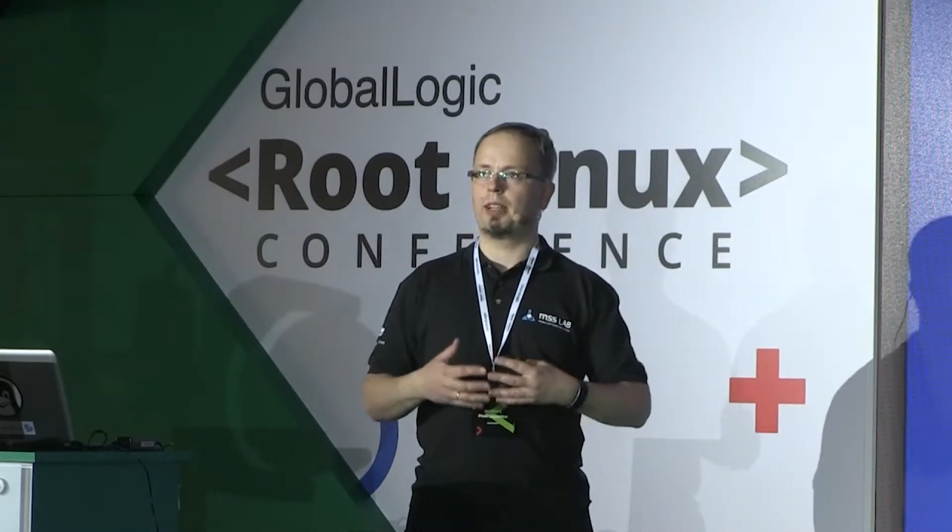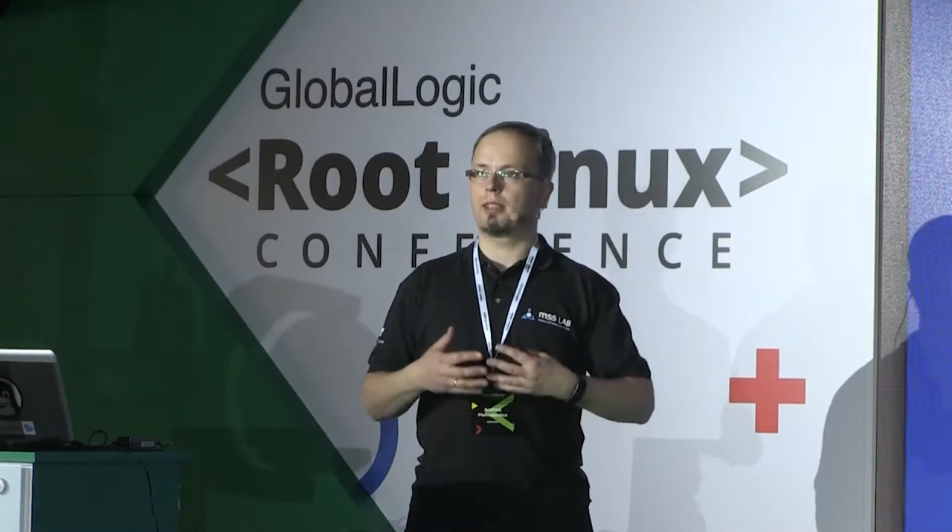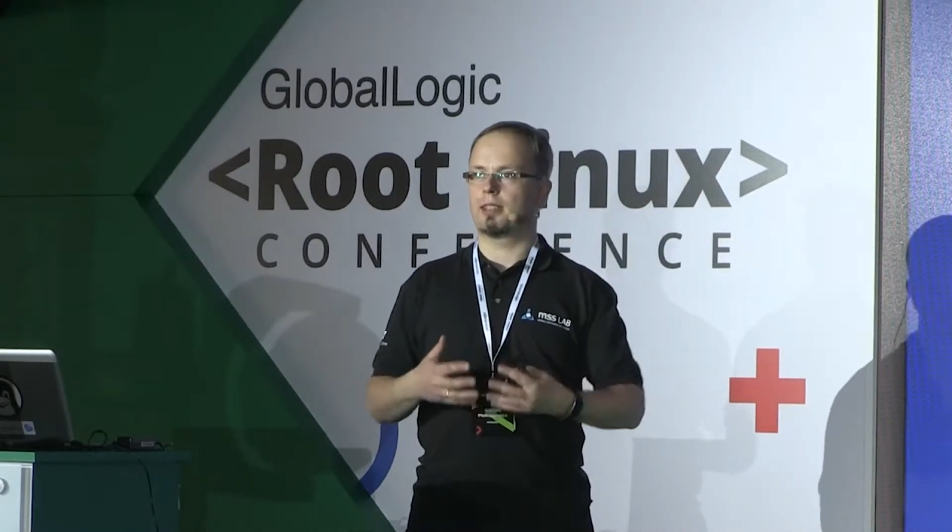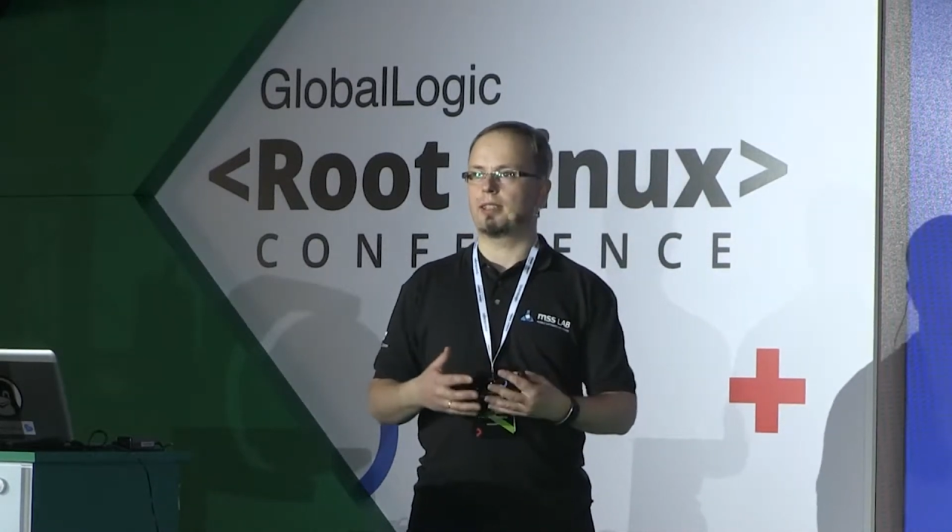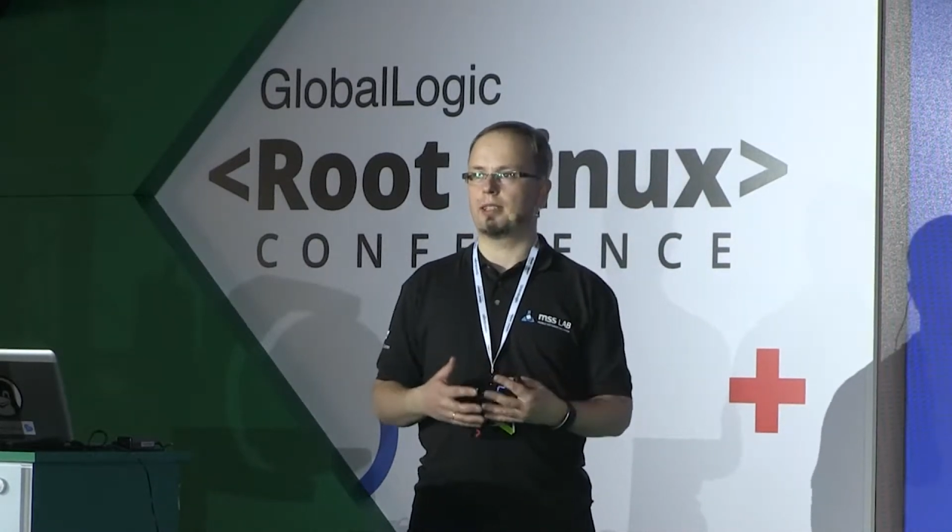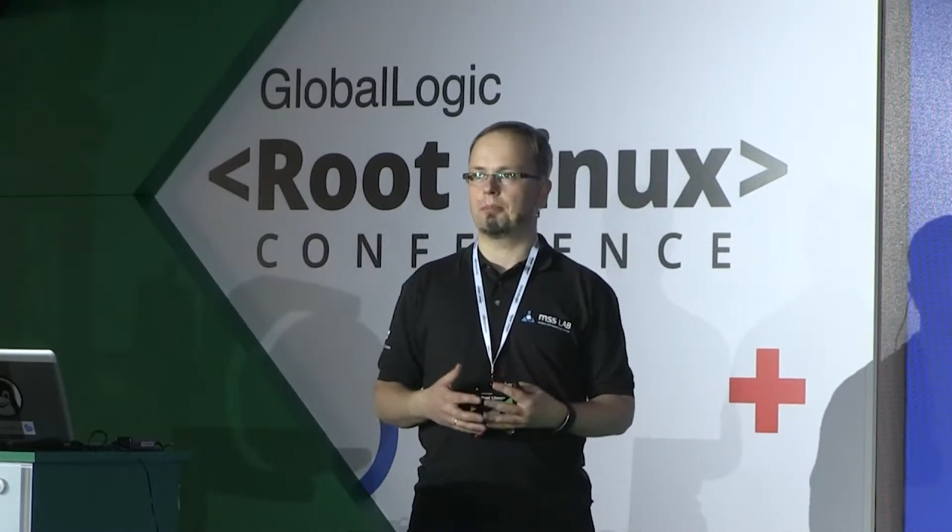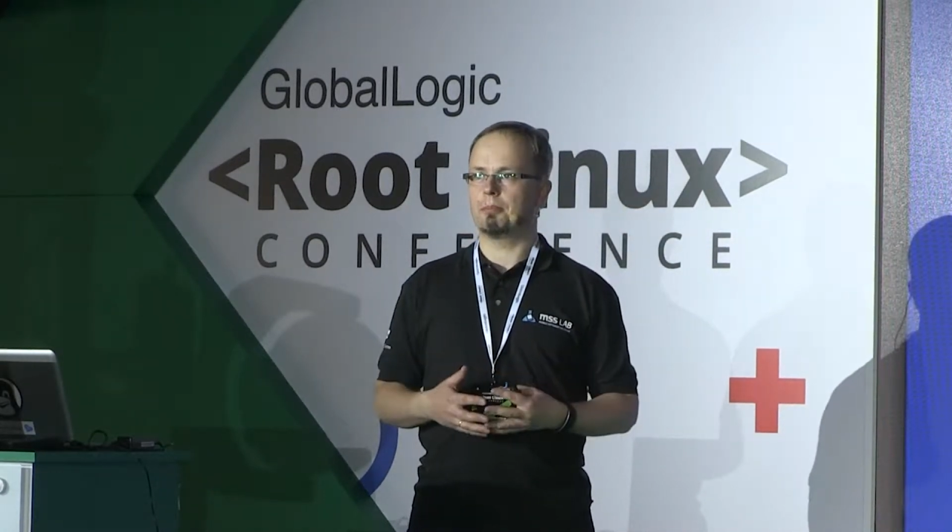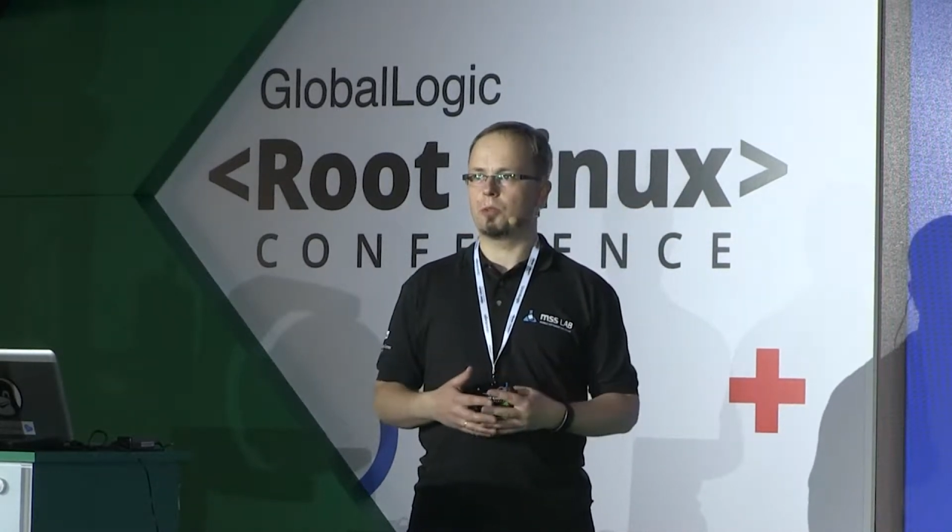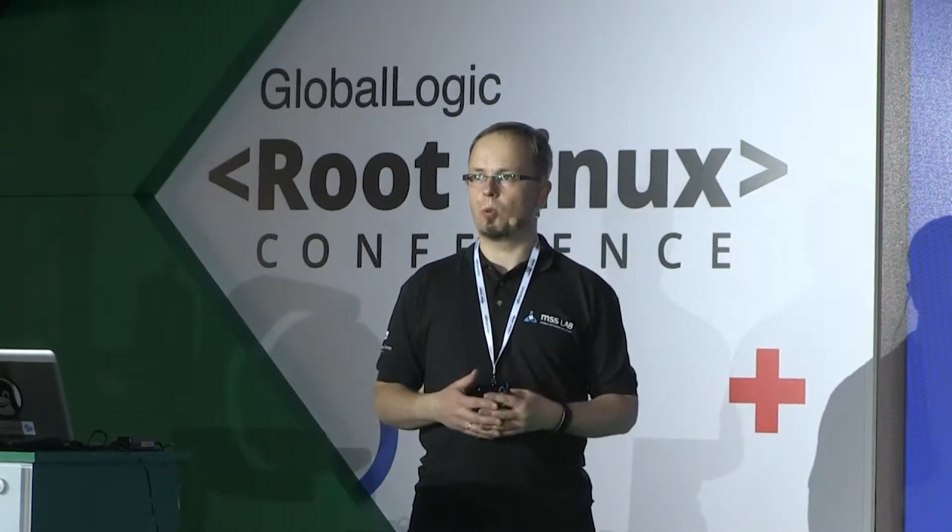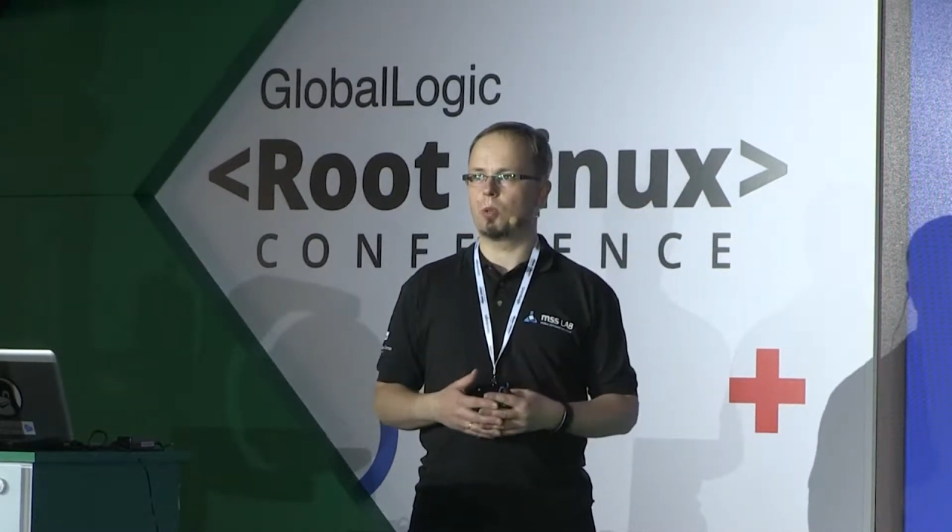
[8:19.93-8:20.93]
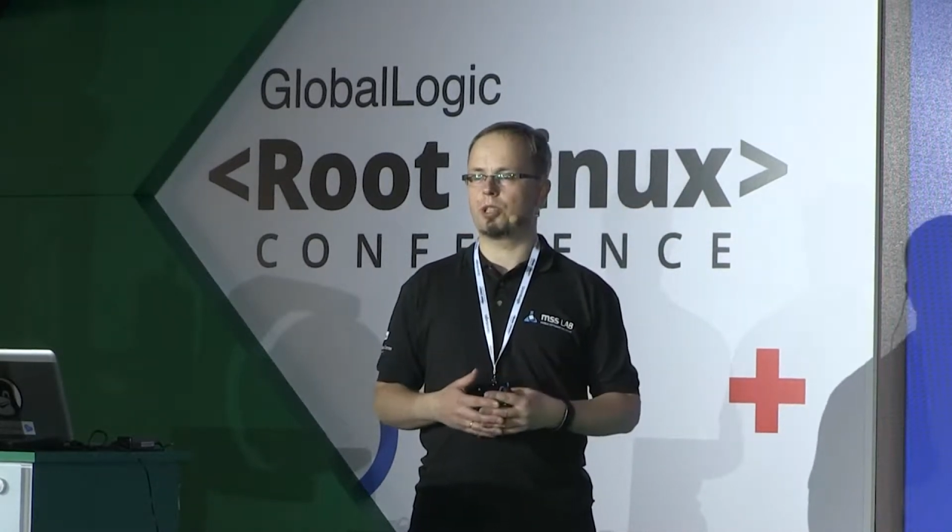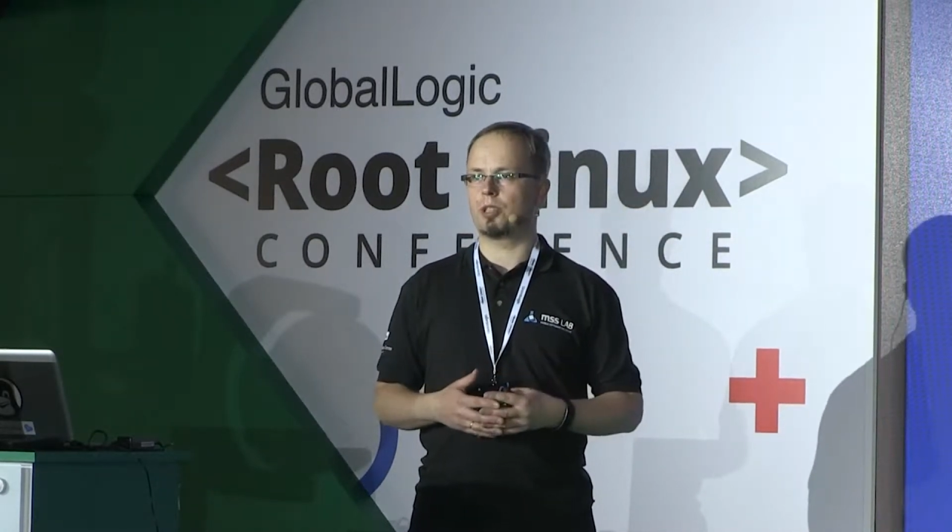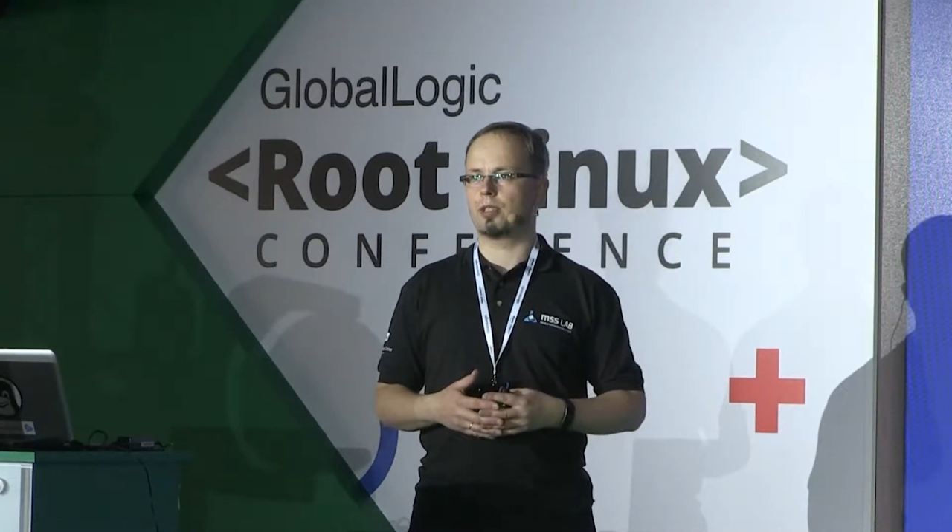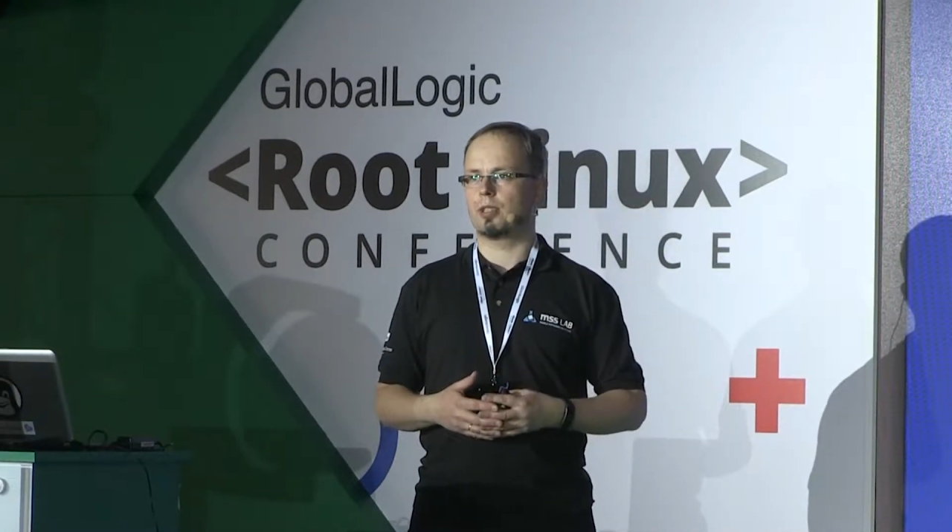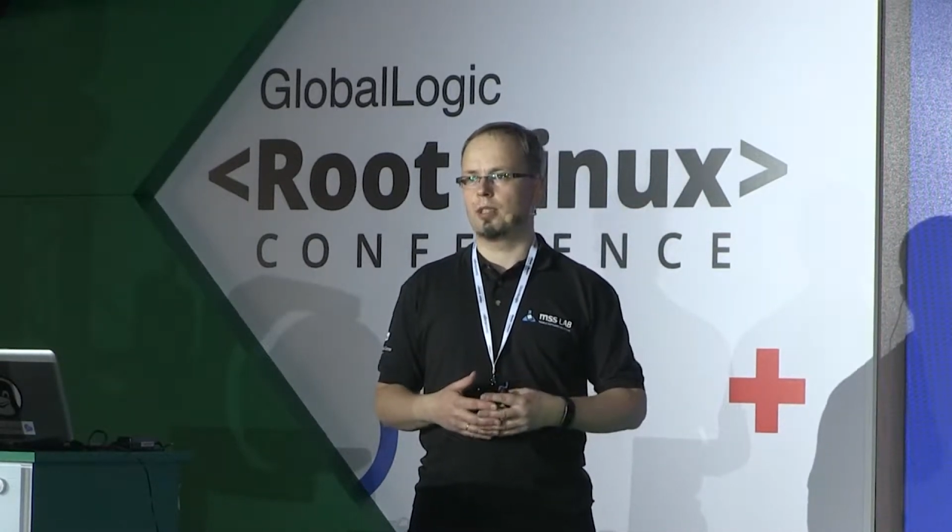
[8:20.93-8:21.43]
file system which is